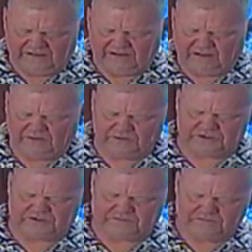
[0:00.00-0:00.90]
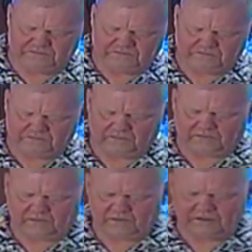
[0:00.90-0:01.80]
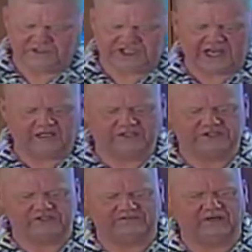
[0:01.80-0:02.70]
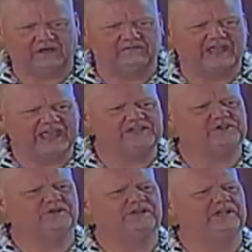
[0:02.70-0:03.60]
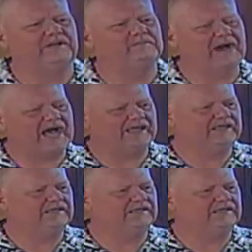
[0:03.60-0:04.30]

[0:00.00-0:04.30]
those challenge of, of hatred and mocking.